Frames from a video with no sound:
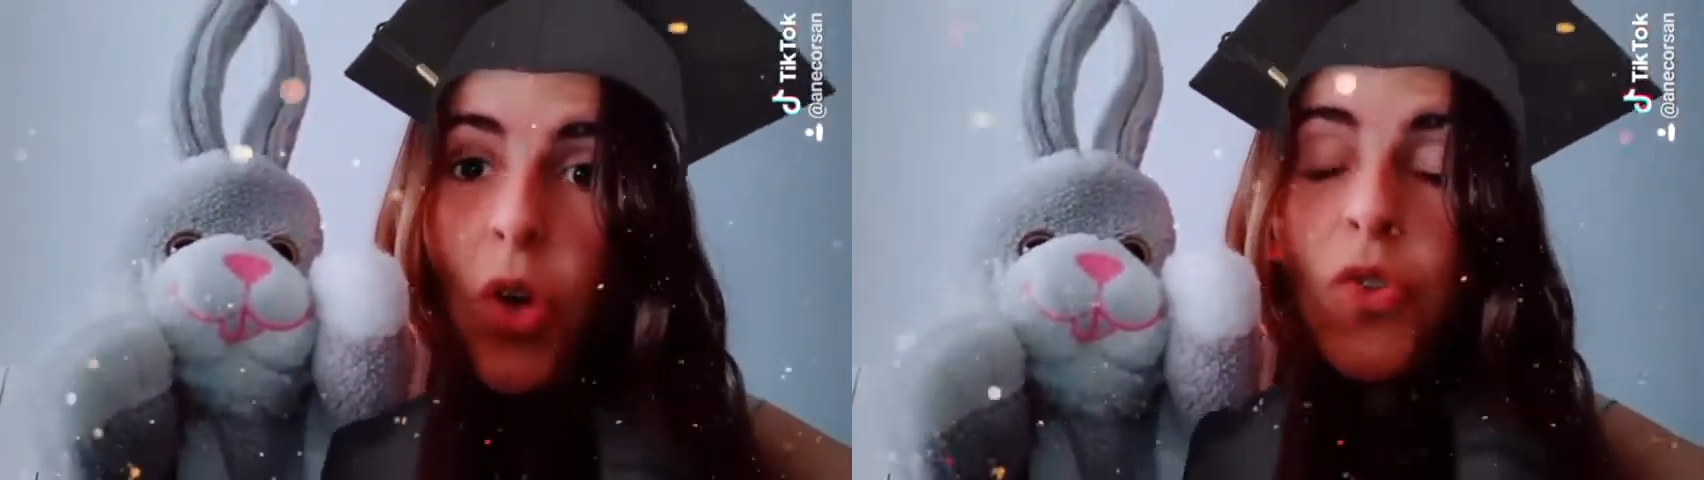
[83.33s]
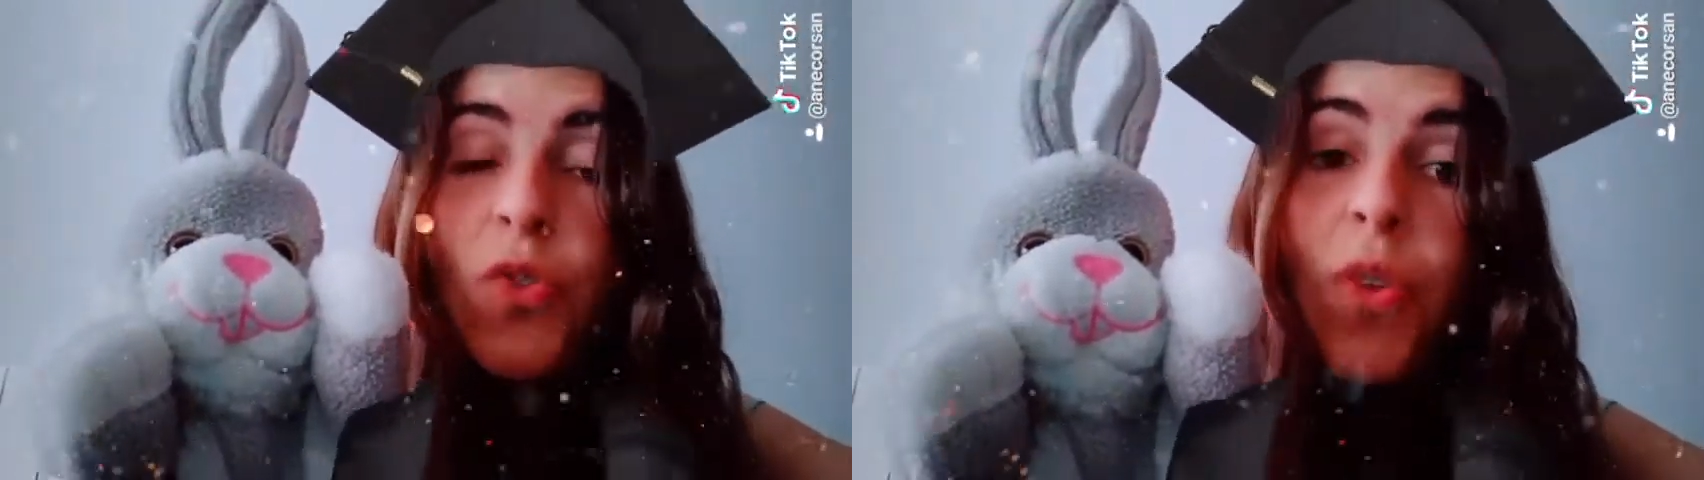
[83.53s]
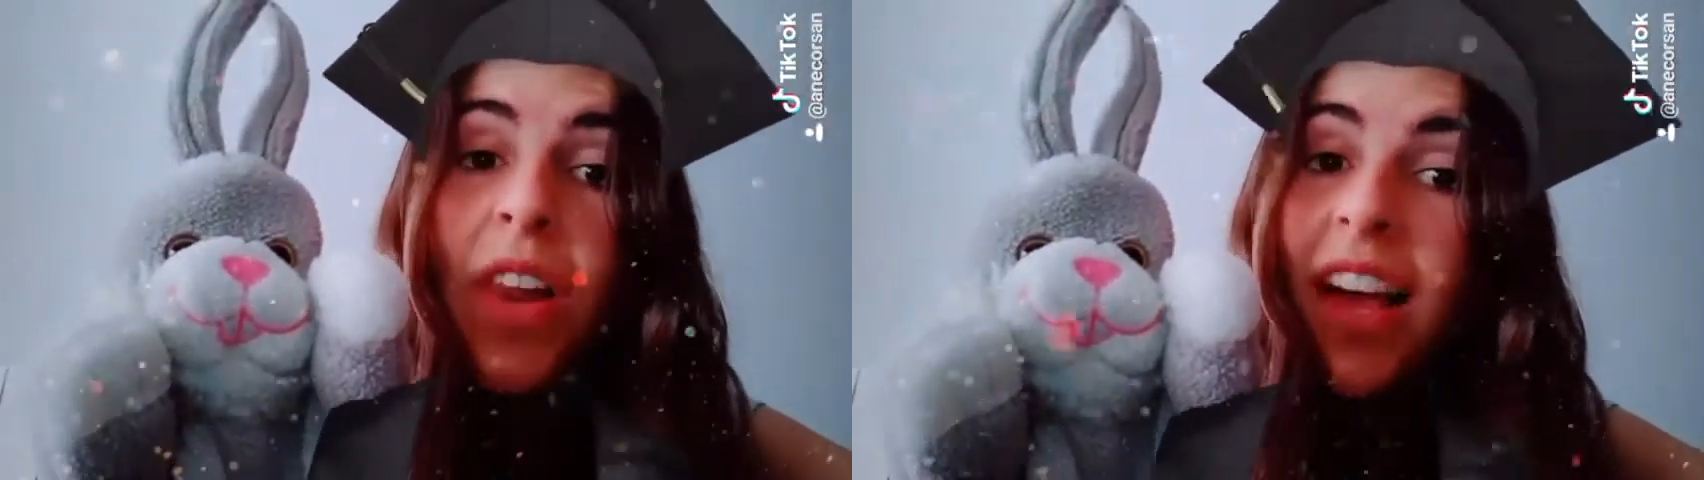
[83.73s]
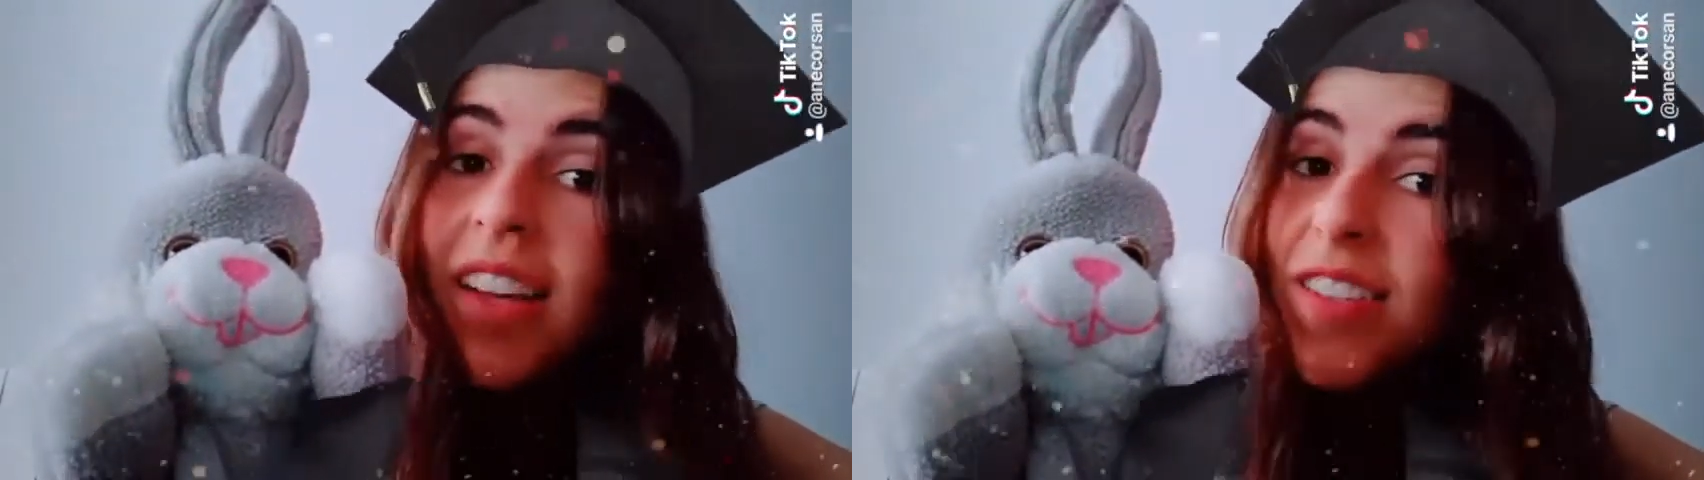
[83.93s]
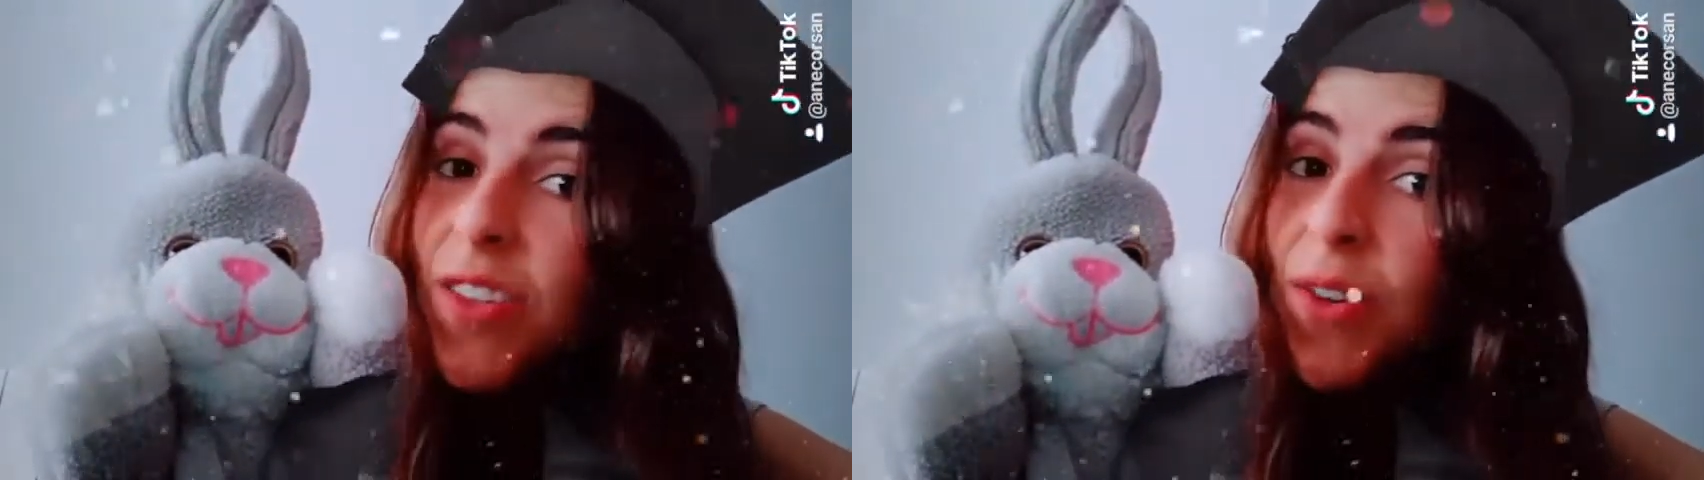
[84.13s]
to
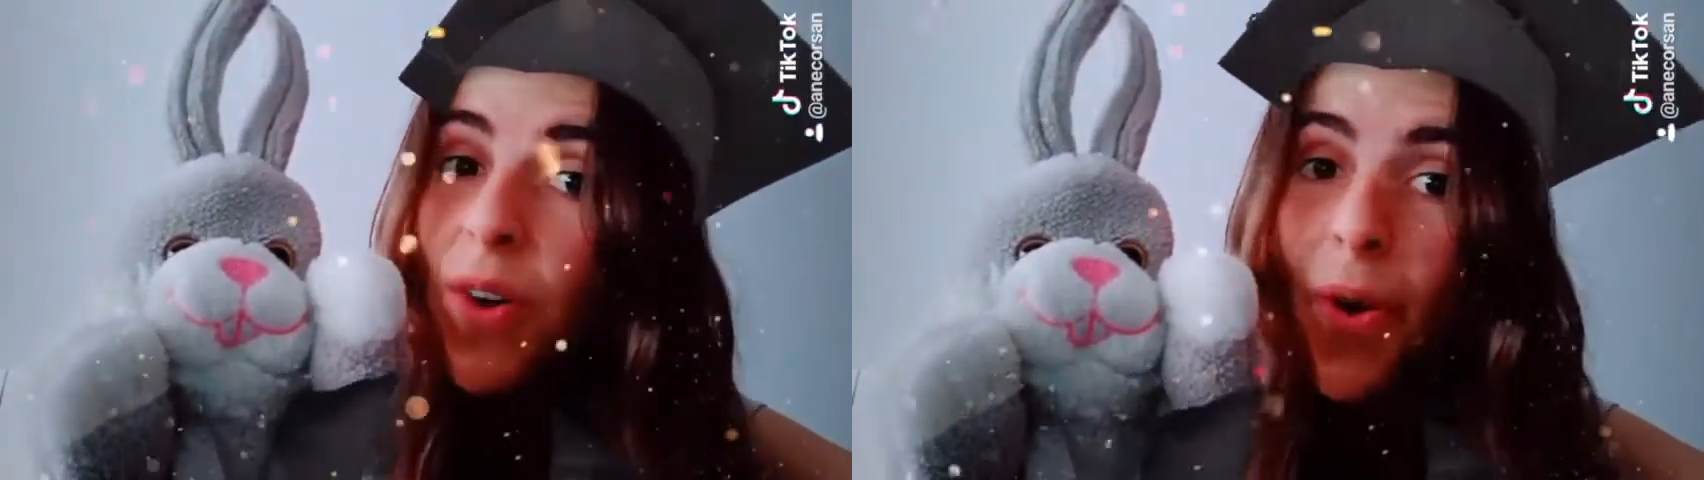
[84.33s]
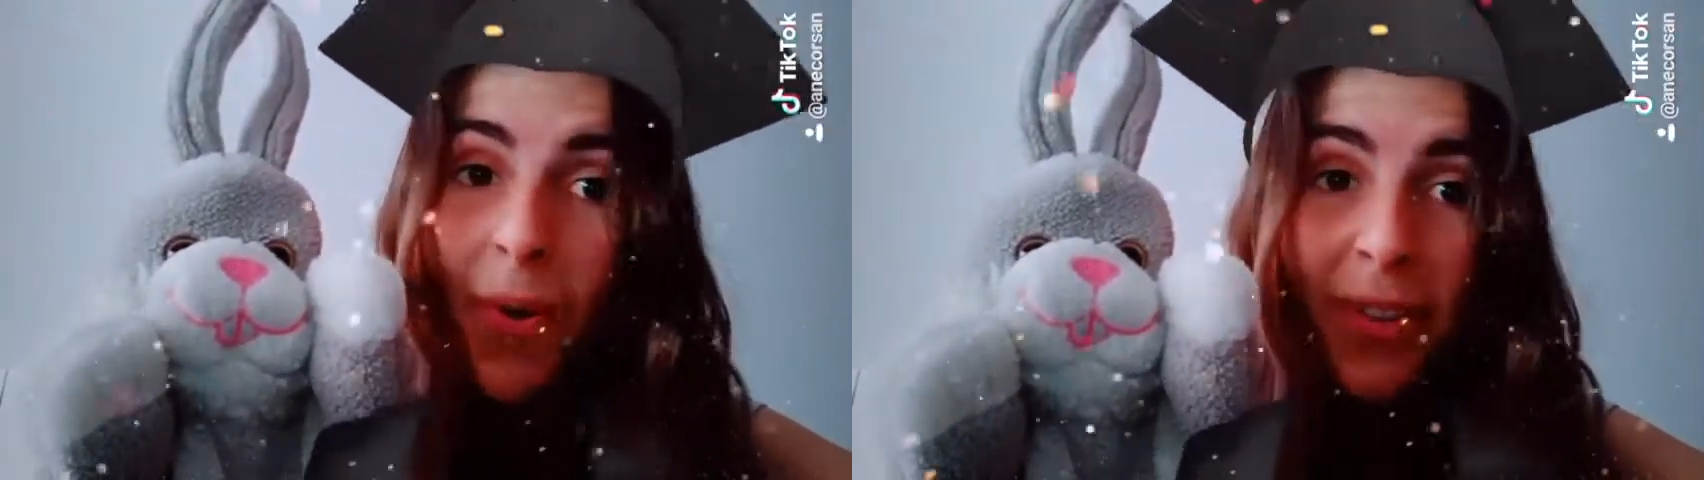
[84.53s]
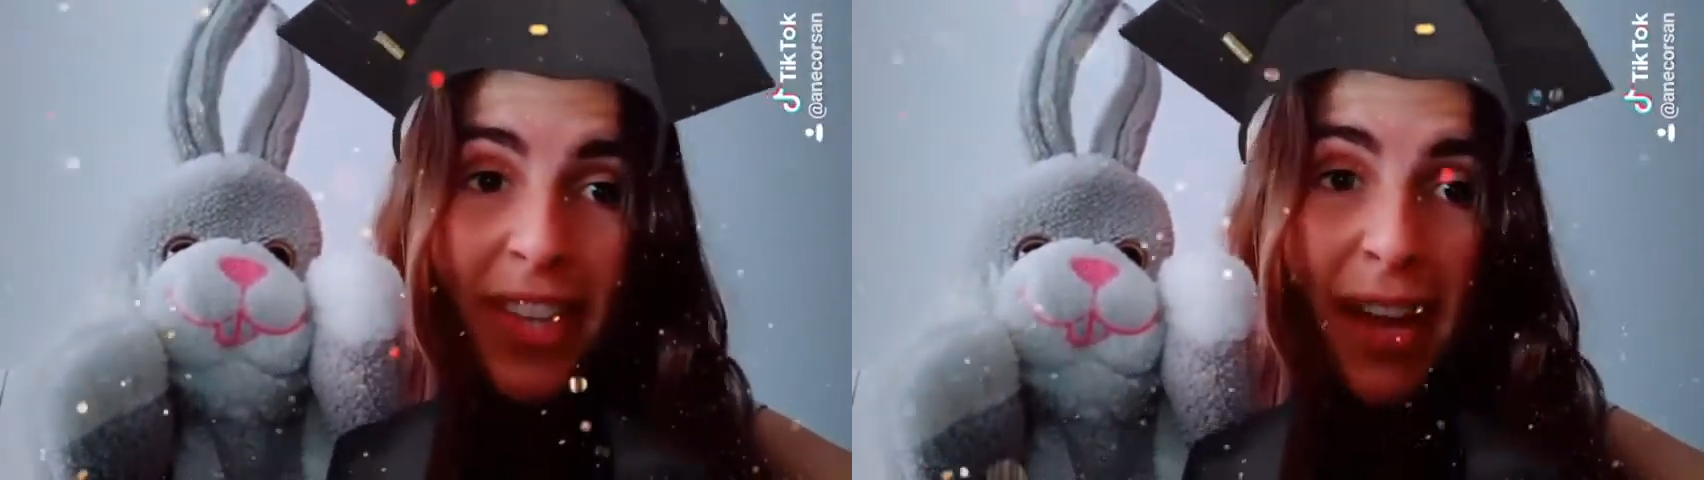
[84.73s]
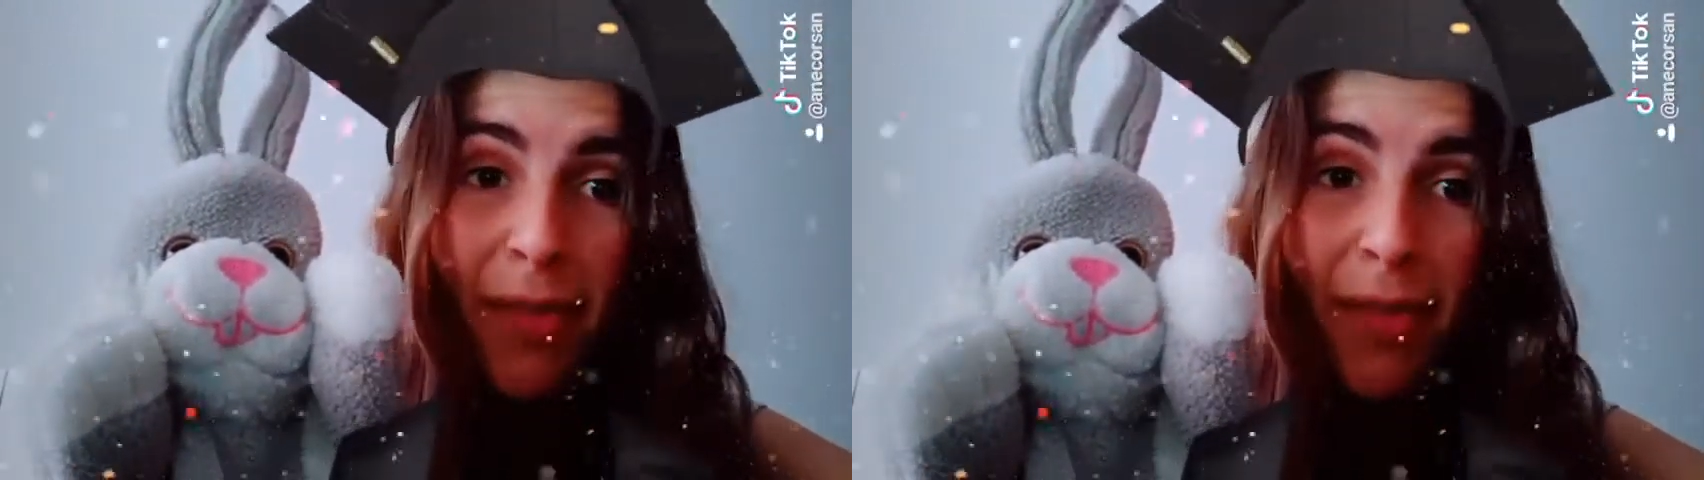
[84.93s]
last your whole life